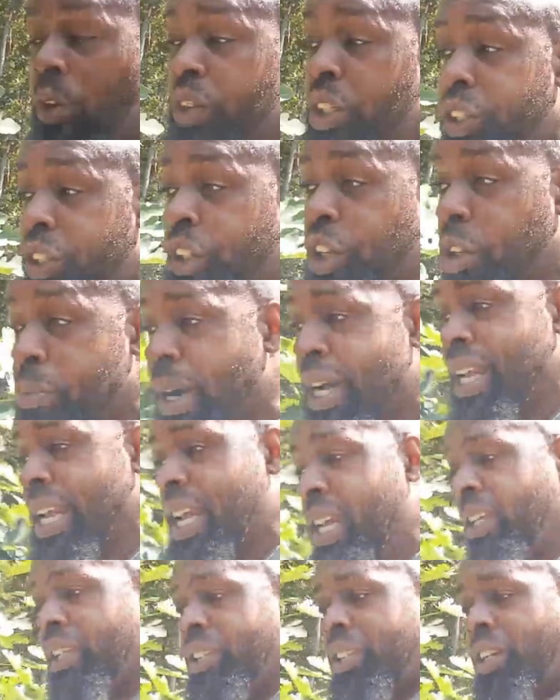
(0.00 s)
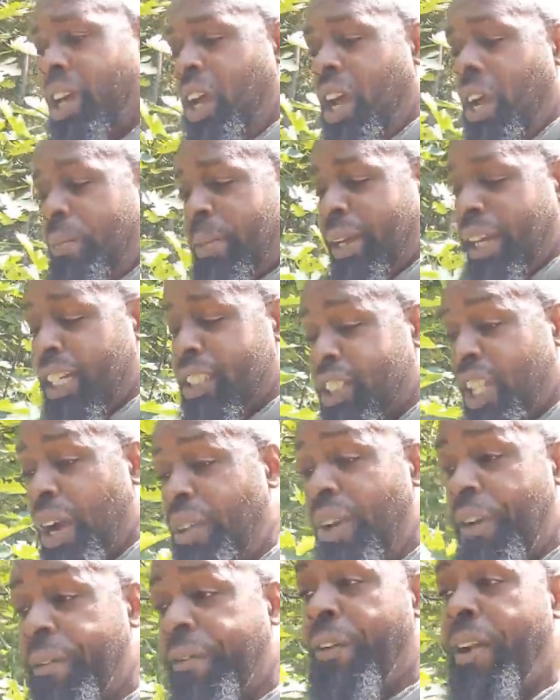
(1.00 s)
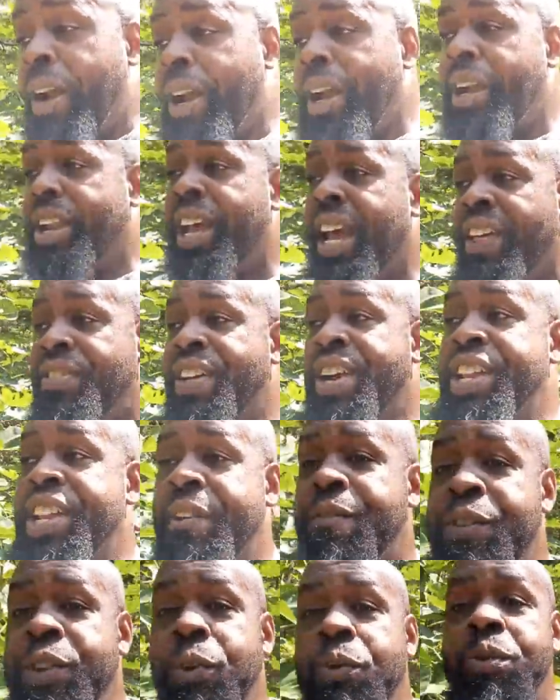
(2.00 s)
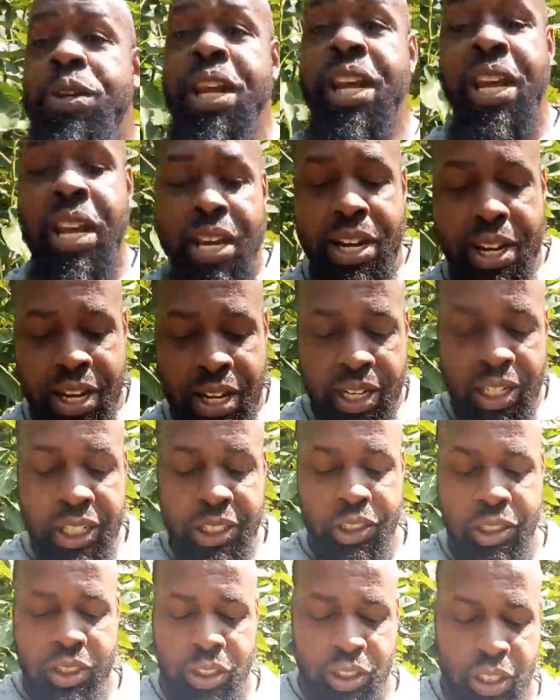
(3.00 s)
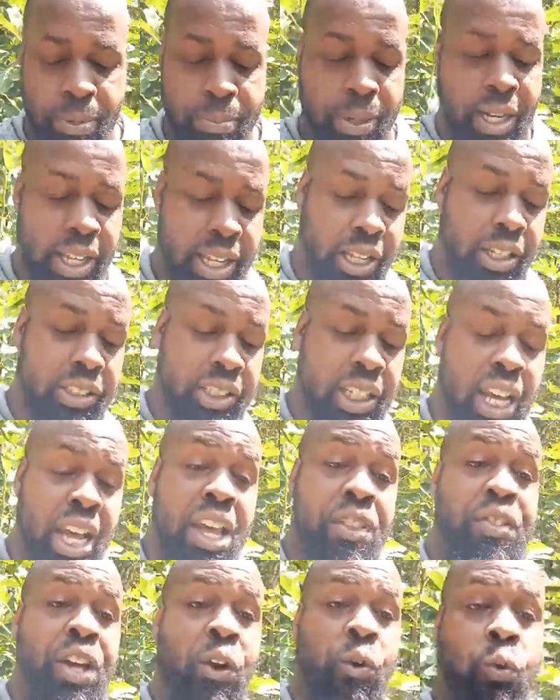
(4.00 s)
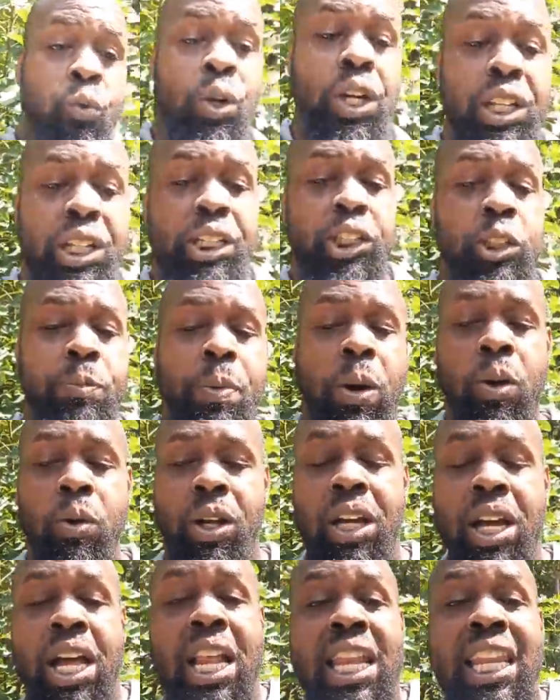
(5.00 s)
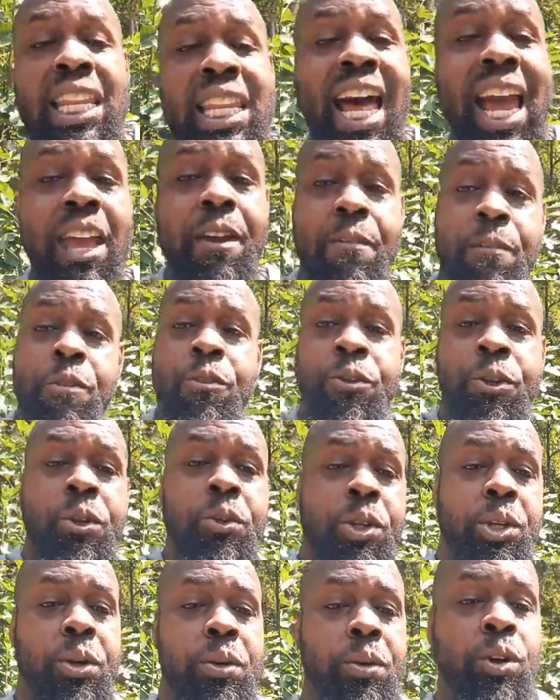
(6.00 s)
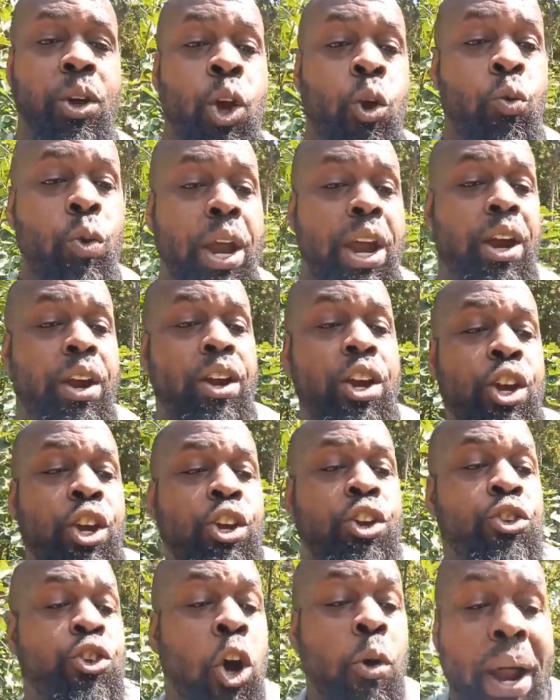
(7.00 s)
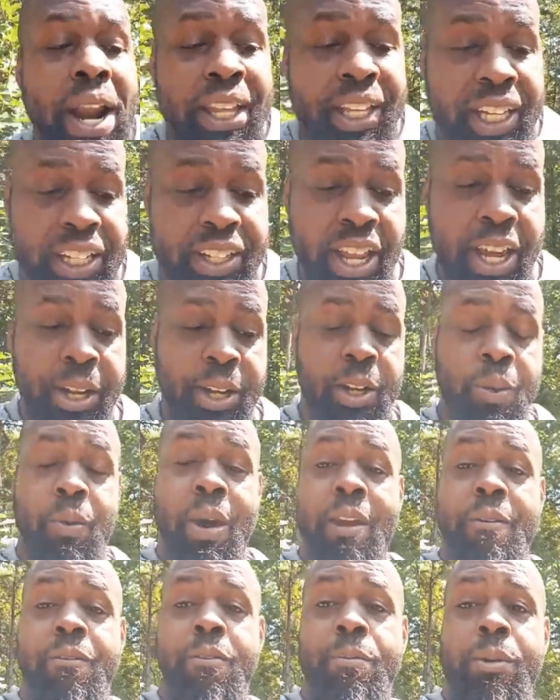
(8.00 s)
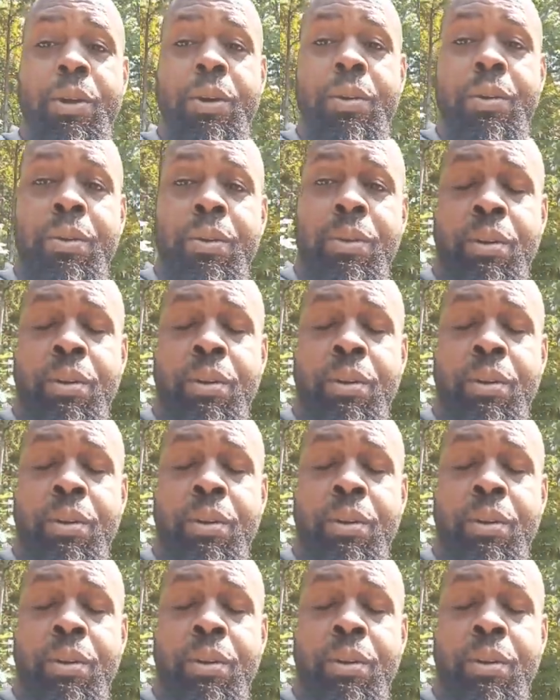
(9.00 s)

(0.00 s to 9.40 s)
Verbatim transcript: listen to nobody else, because they're afraid that if you did listen to somebody else, that really spoke life to you, where nobody can take it away from you,